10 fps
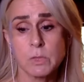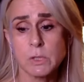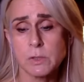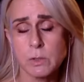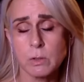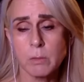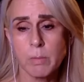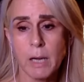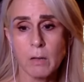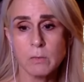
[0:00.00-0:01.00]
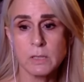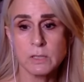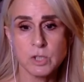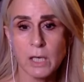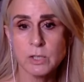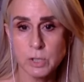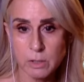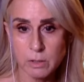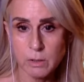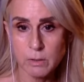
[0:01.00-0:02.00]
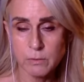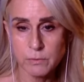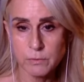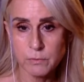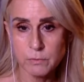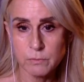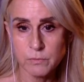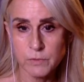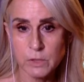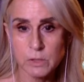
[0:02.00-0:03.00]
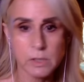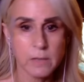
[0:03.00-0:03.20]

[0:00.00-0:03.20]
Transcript: am concerned about the injection of fillers.